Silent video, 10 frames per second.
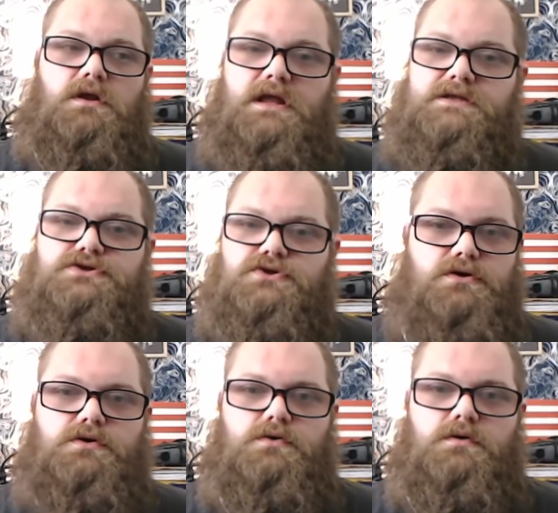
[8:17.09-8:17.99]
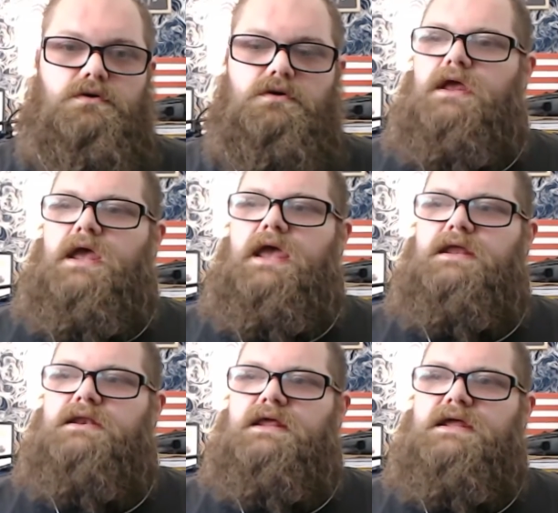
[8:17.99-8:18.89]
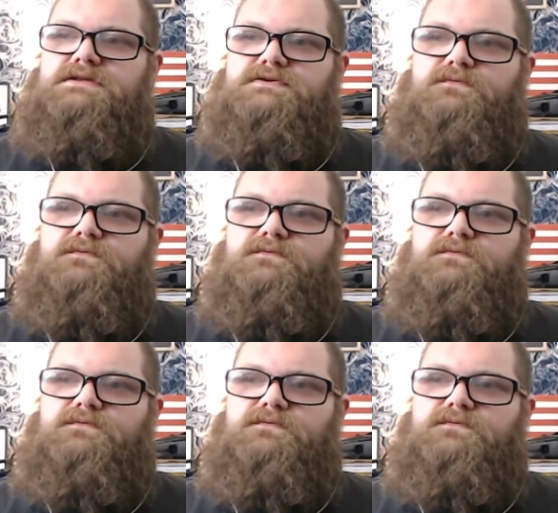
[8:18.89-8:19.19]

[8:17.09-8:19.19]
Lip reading: it's true. And it's